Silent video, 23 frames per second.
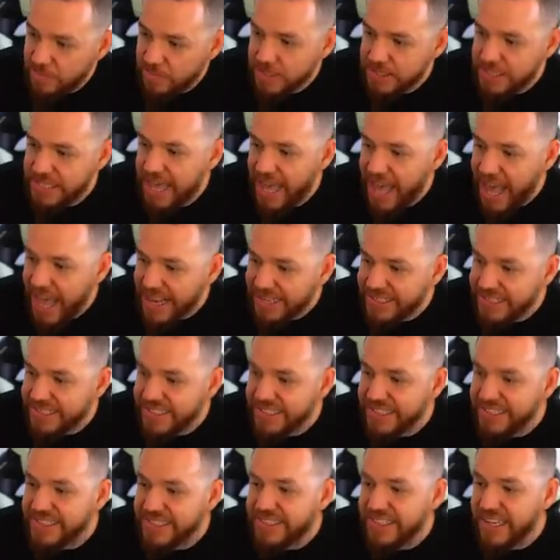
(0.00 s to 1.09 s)
to access
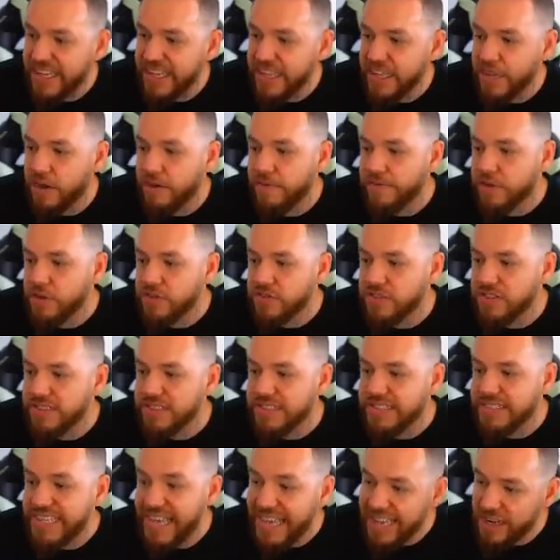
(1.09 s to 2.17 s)
the studying of users'
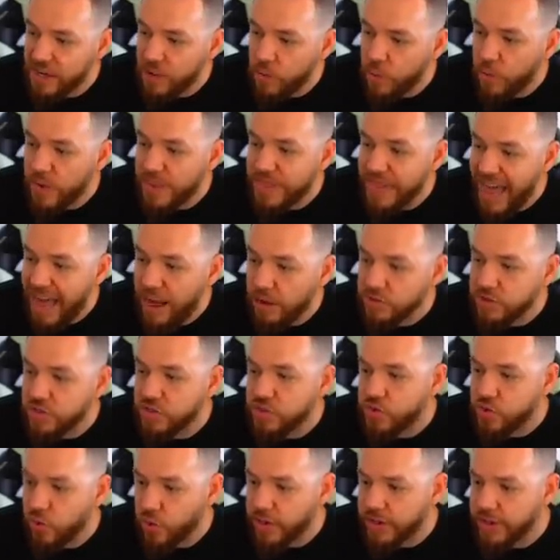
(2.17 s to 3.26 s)
data without
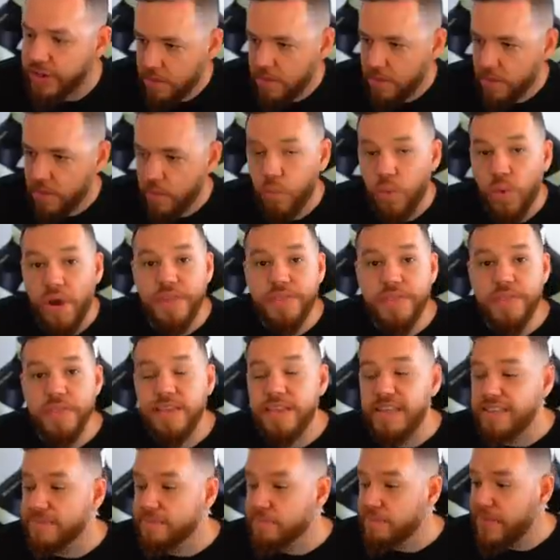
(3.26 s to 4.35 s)
storing it. With
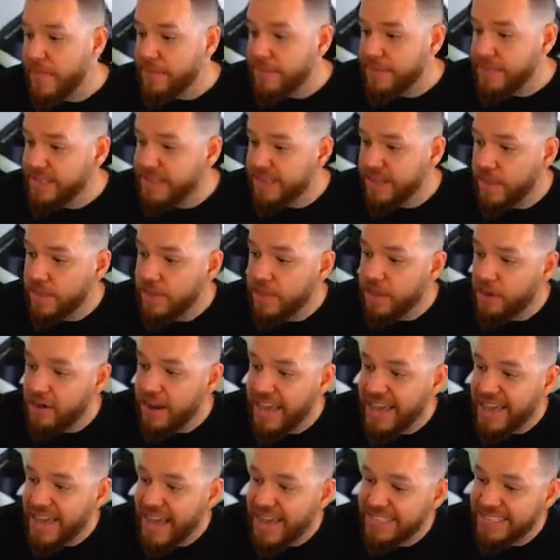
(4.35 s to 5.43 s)
these methods, their
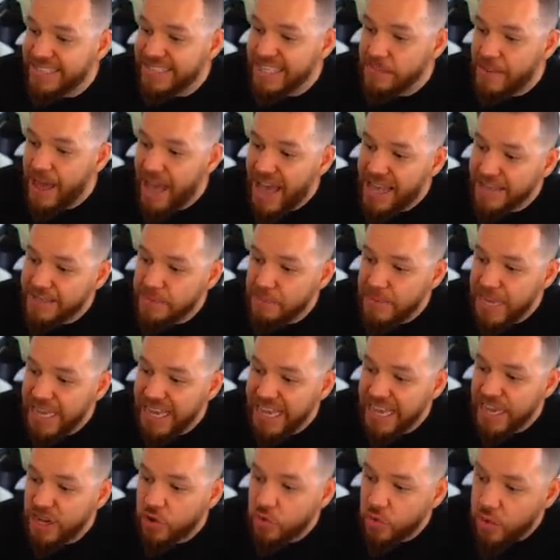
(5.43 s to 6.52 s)
AI team has made
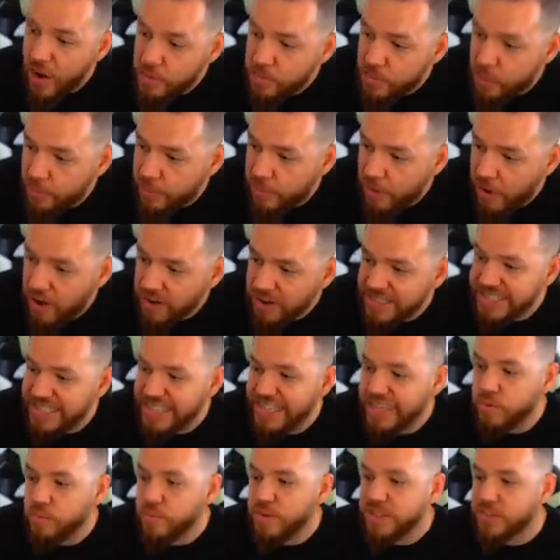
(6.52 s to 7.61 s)
incredible progress
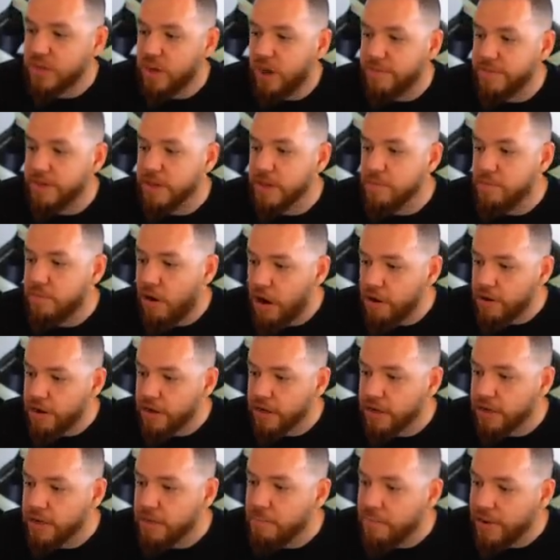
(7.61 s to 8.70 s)
in resolving
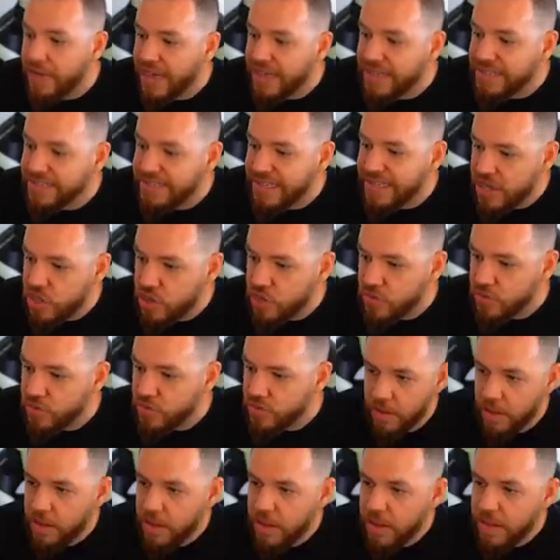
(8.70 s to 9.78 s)
modern compliance
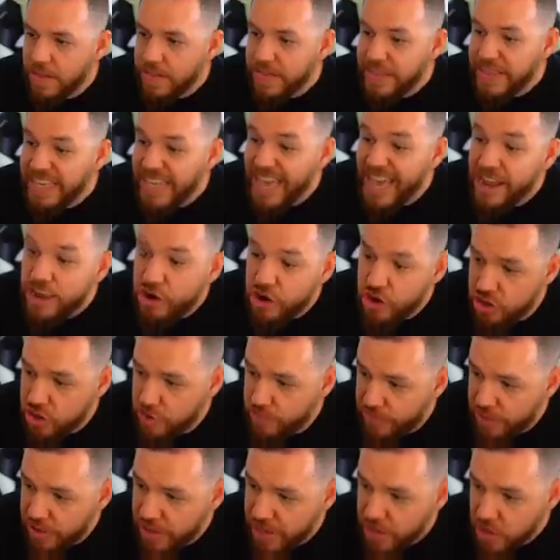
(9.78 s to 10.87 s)
issues. The energy
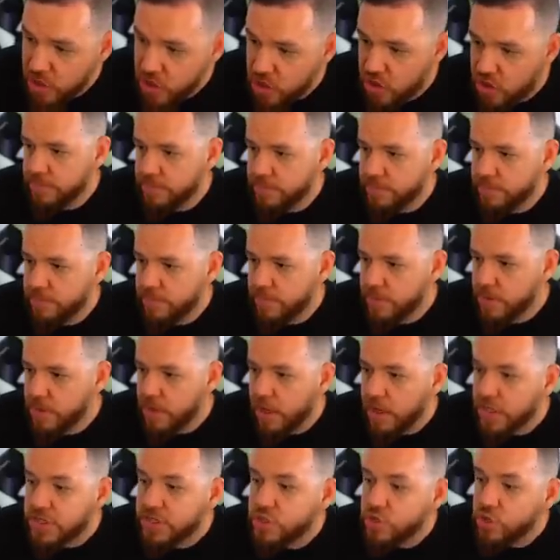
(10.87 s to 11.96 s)
bridge.
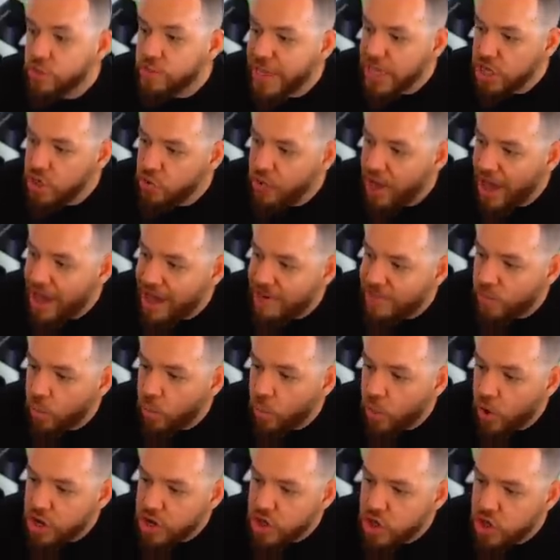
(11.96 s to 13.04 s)
Assuming you have
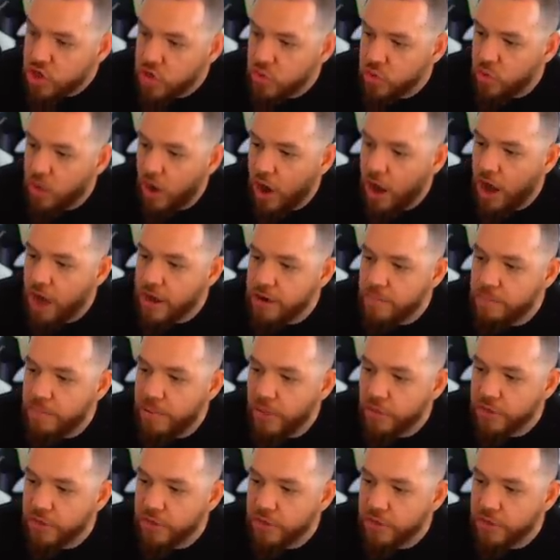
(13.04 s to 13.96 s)
one shoe on both